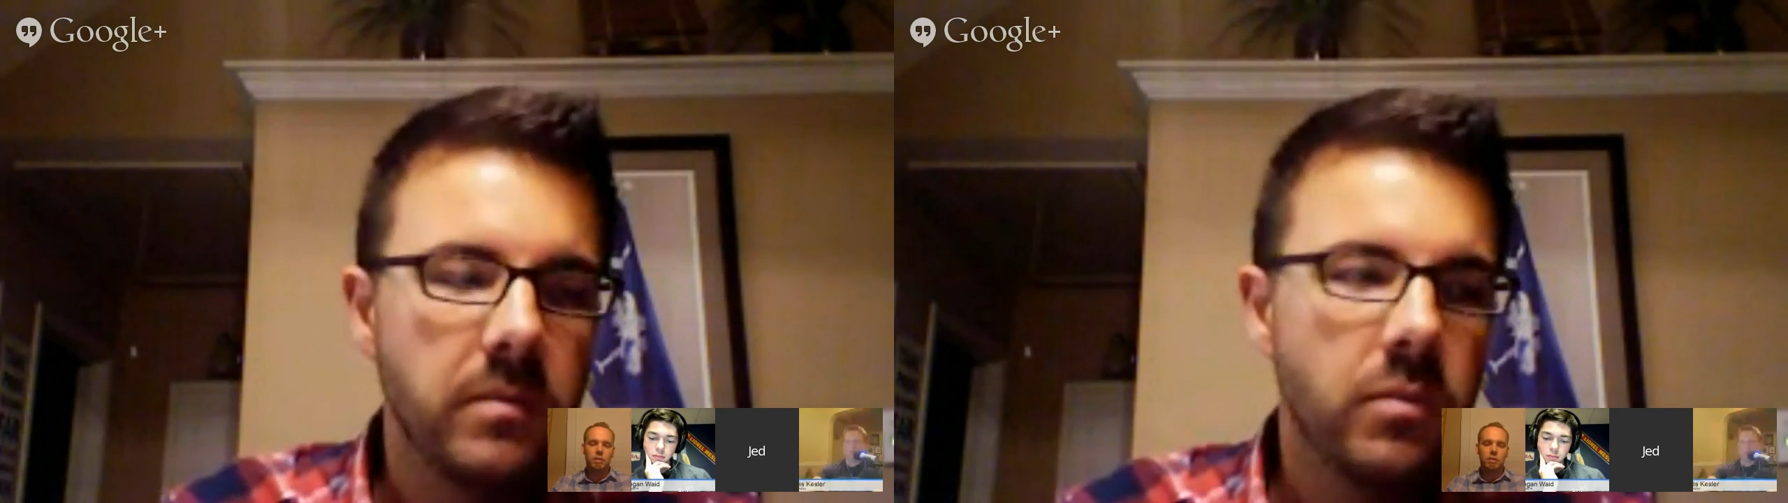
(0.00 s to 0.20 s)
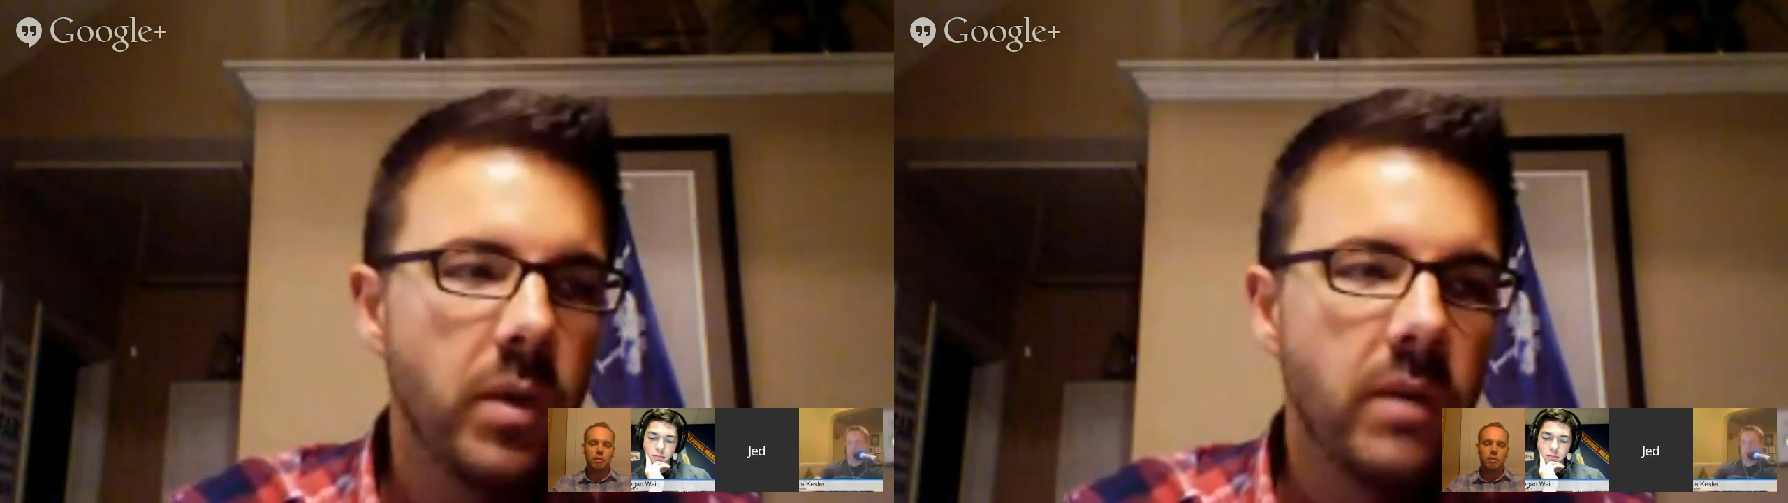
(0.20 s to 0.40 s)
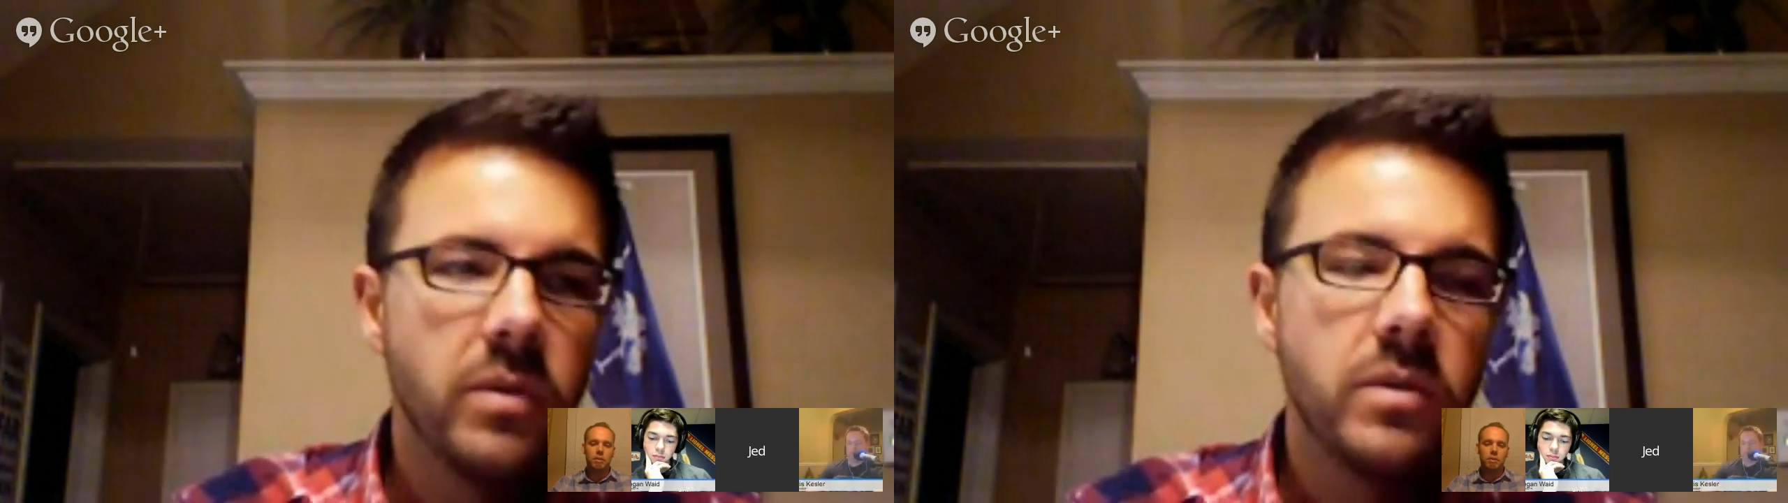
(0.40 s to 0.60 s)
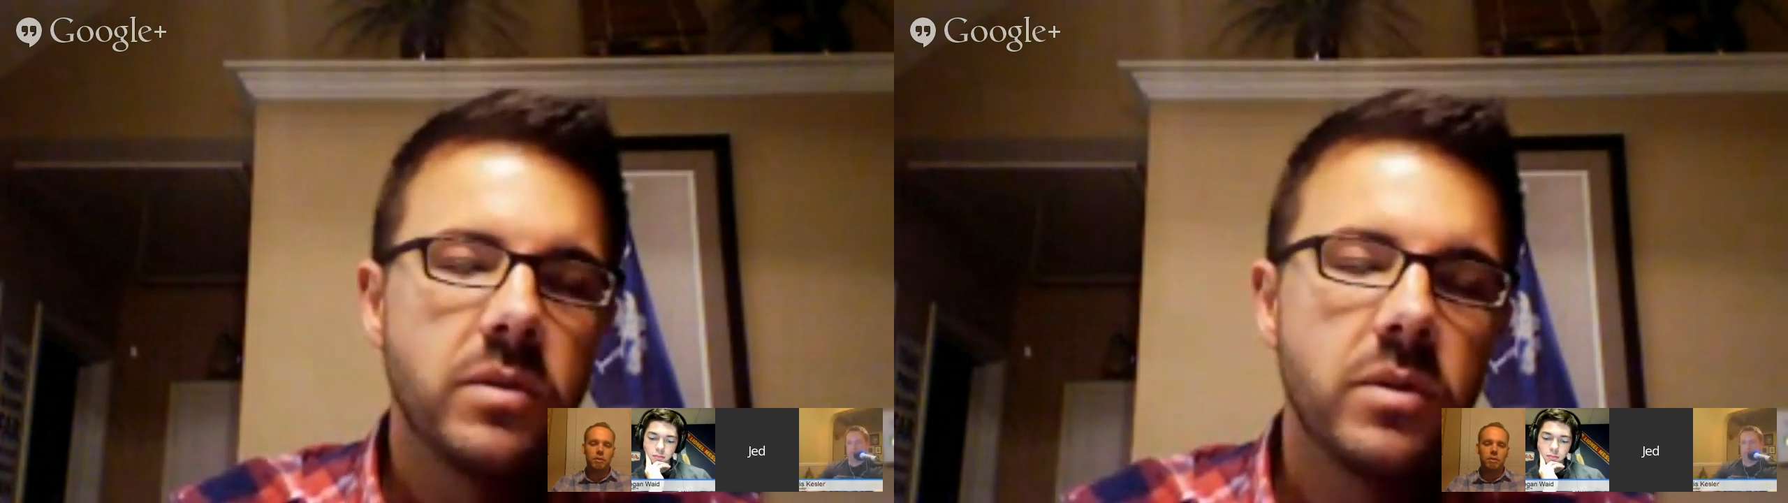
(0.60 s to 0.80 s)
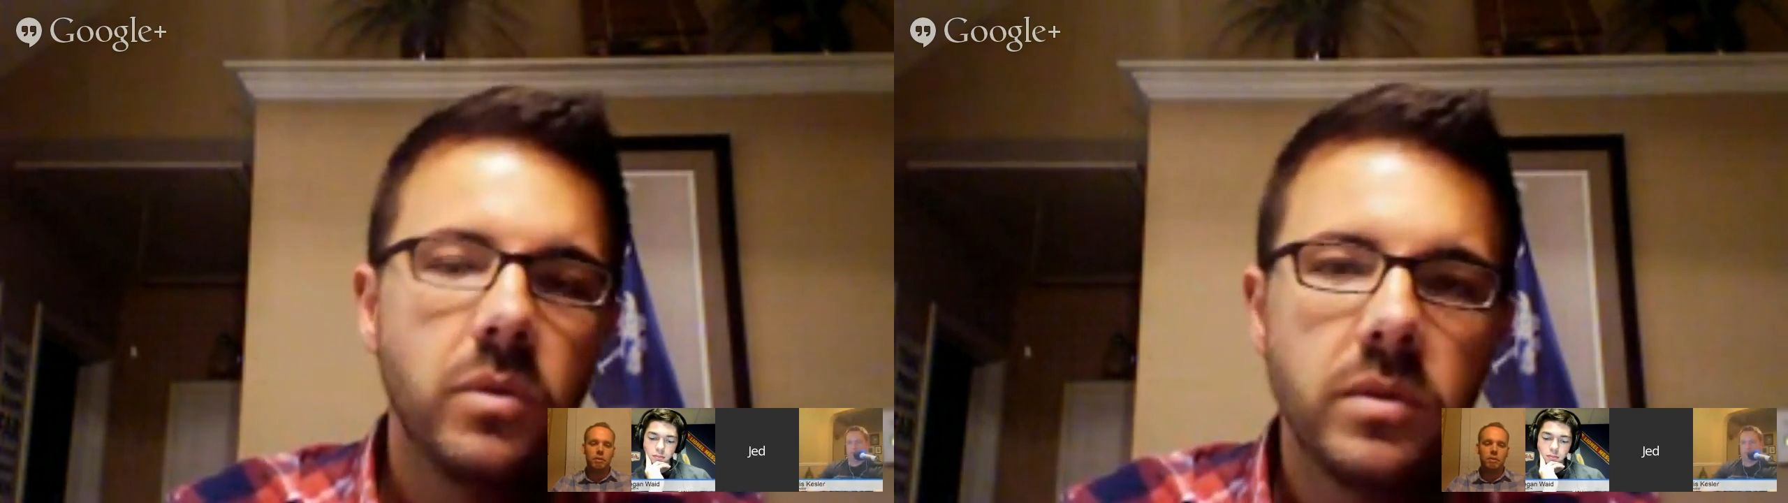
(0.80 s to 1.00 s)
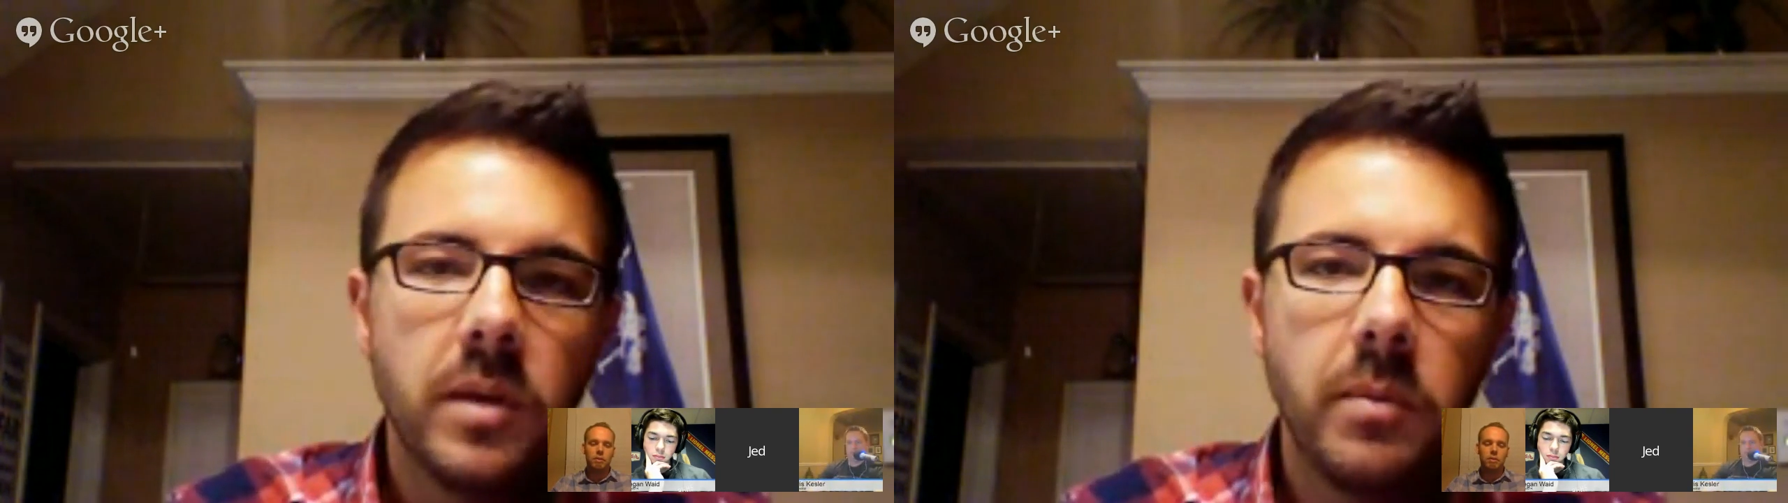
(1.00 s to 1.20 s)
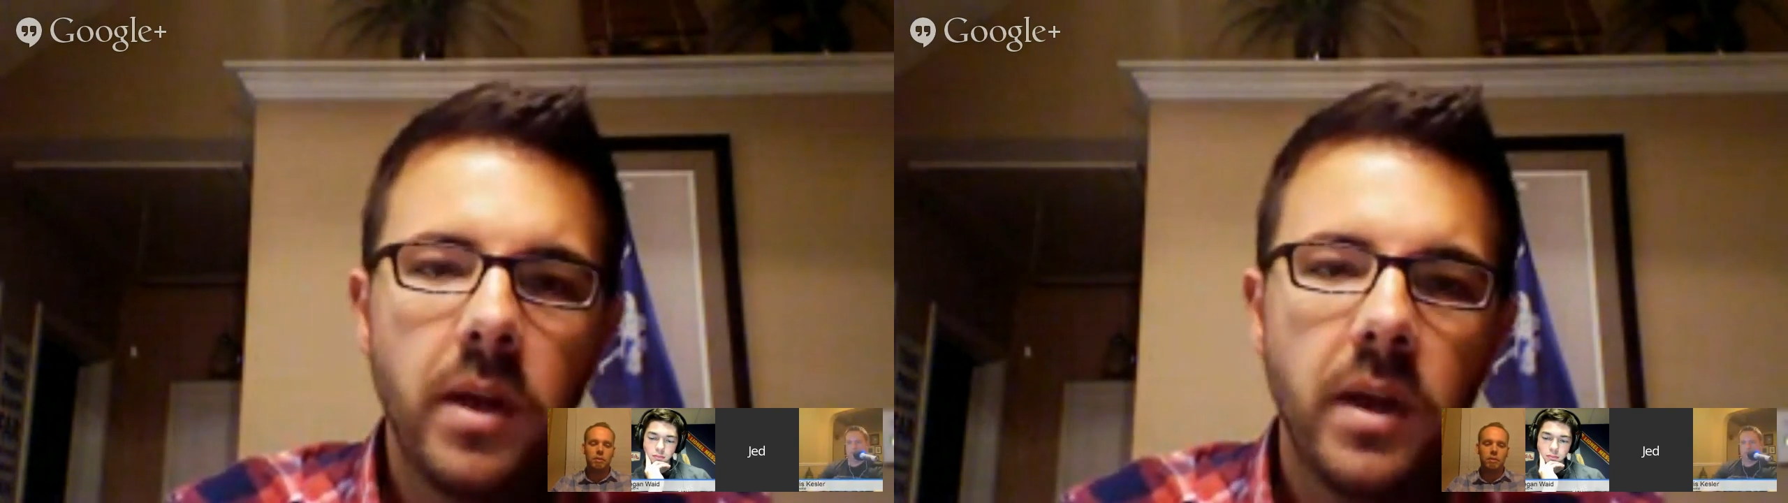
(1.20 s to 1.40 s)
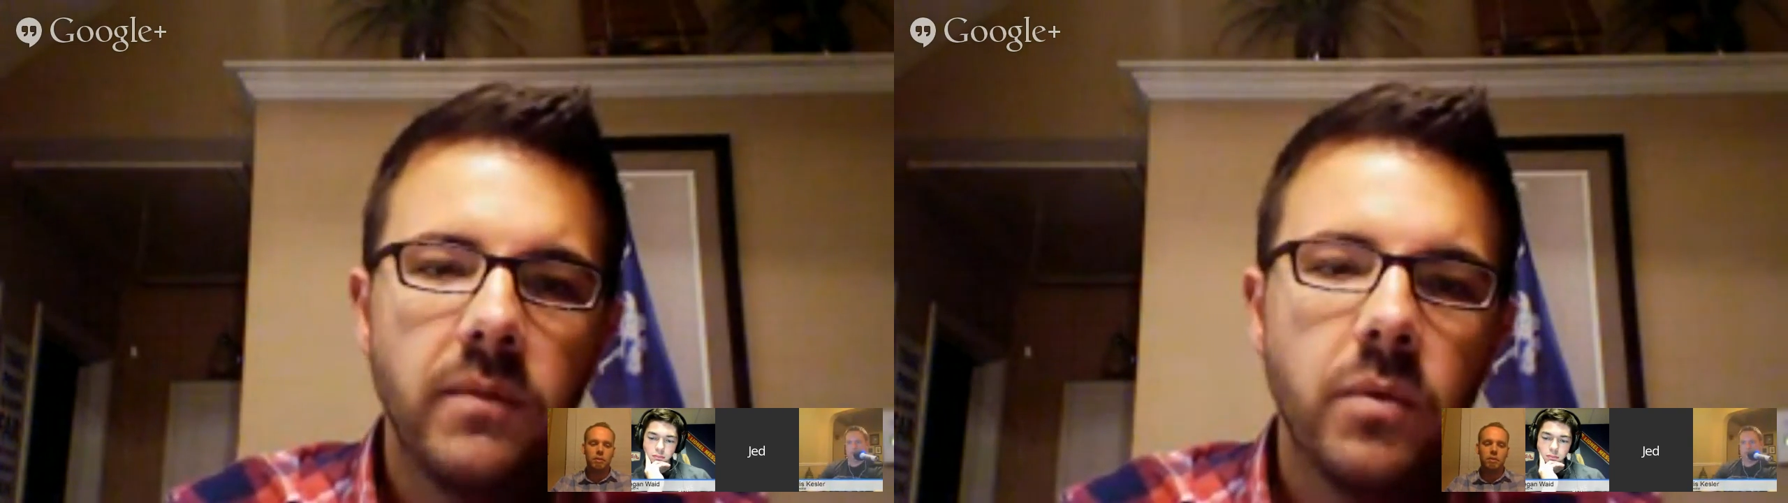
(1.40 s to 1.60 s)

wherever their schools they're applying